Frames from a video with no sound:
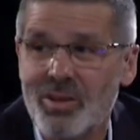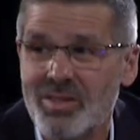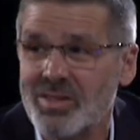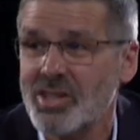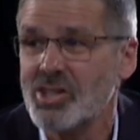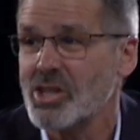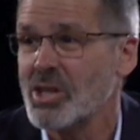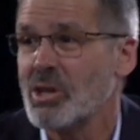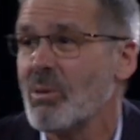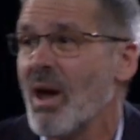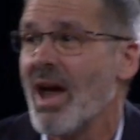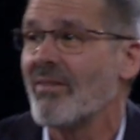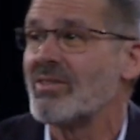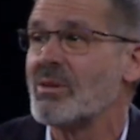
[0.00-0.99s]
decision you
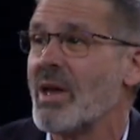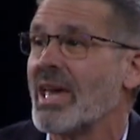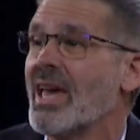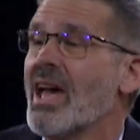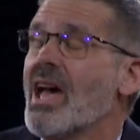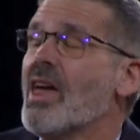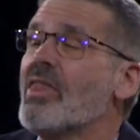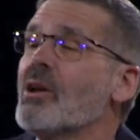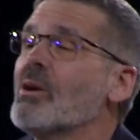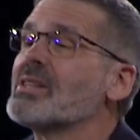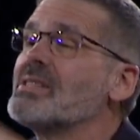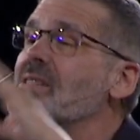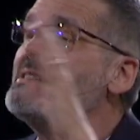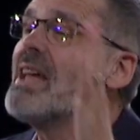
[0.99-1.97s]
have to make. There
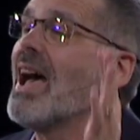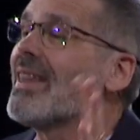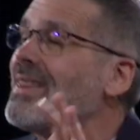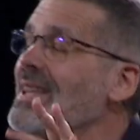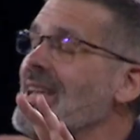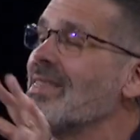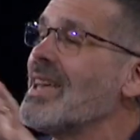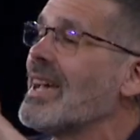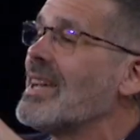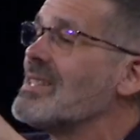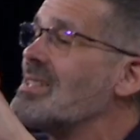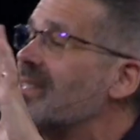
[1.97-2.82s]
is nothing that can